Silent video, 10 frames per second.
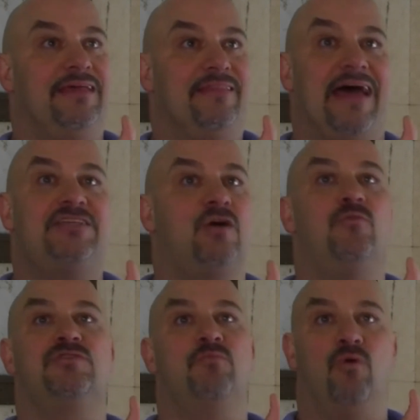that's
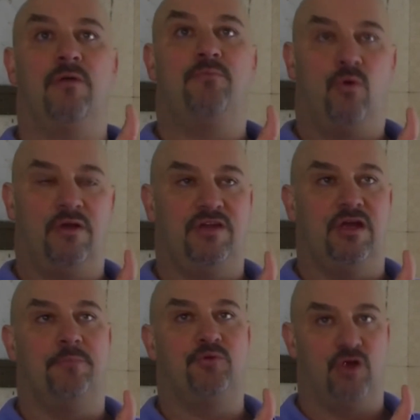almost more important.
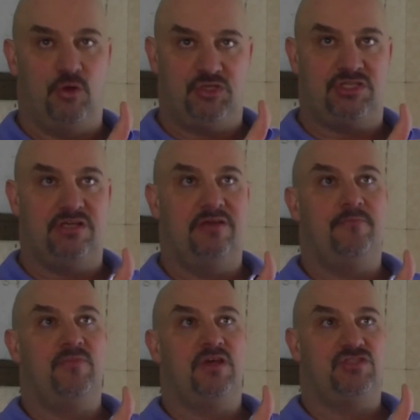Your approach
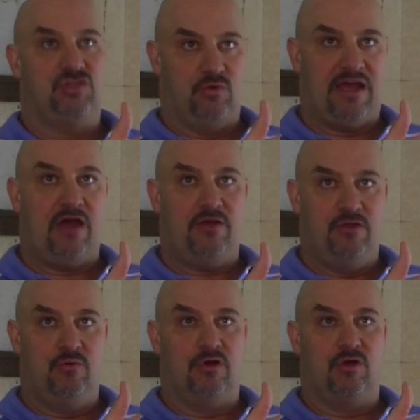to how
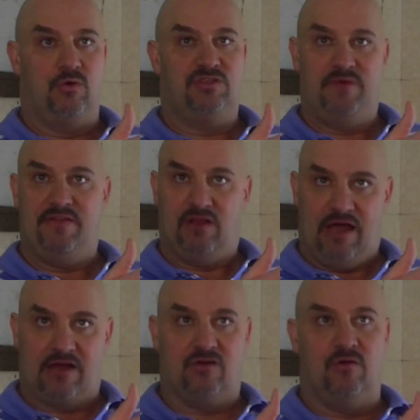you are going to be in the
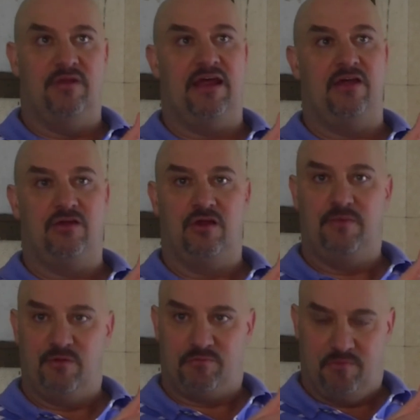locker room and how you're going to
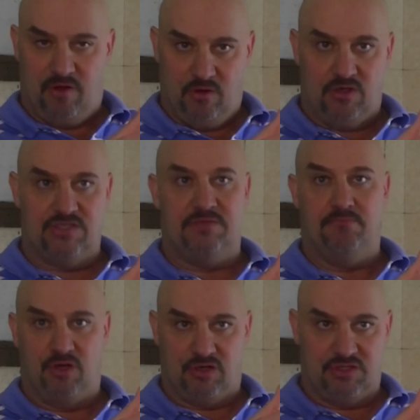be with promoters and
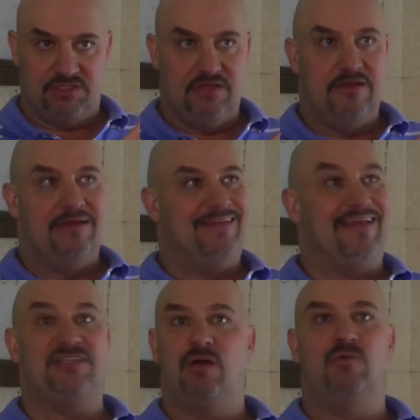bookers.
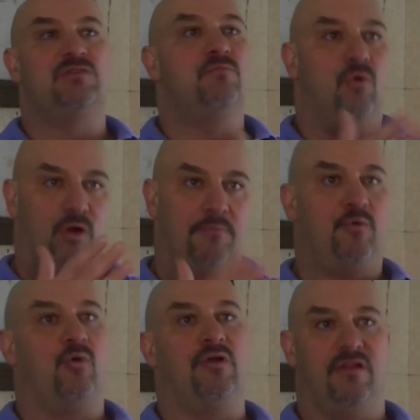That's almost more
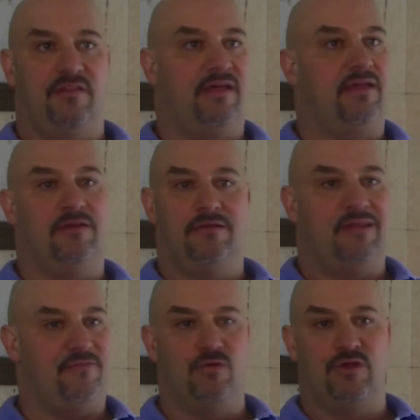important than
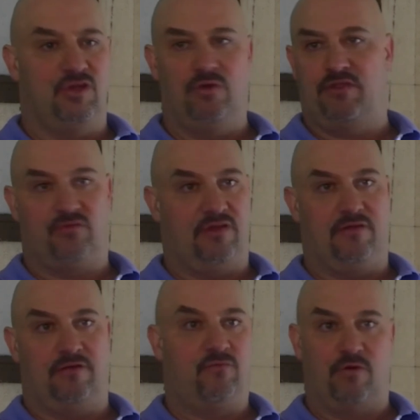if you can do a 3
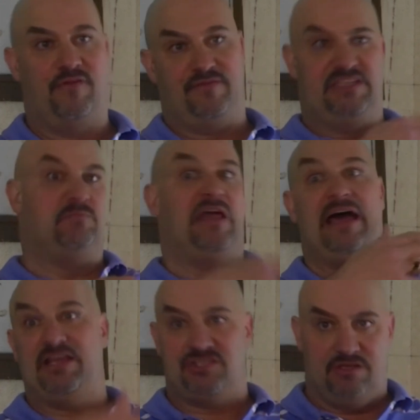or 450
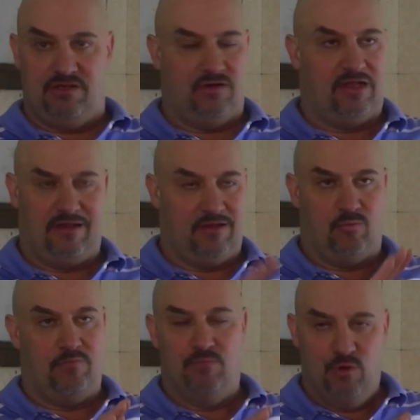splash and
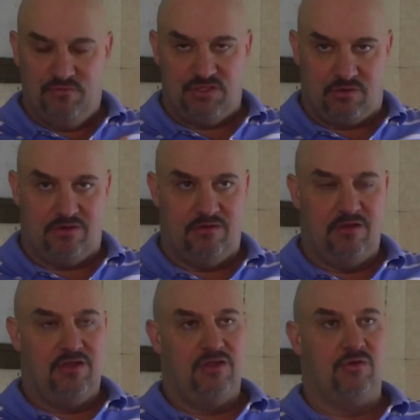what moves you can
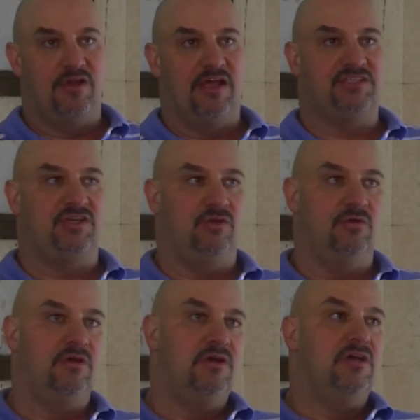execute.
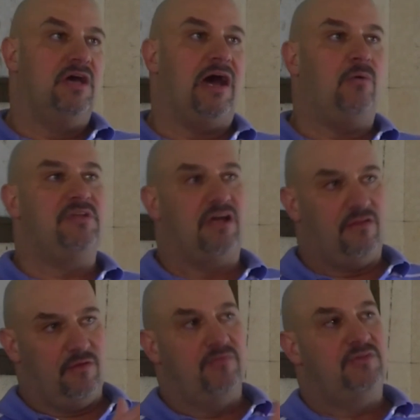I would
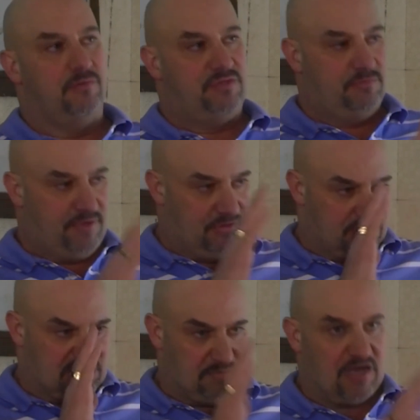tell them to be
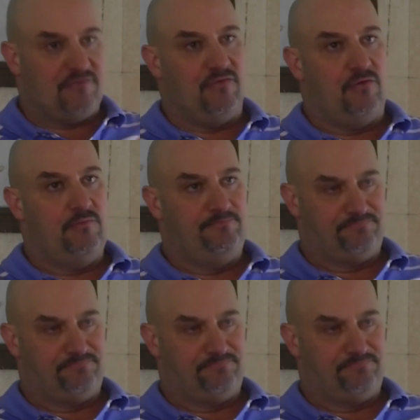respectful,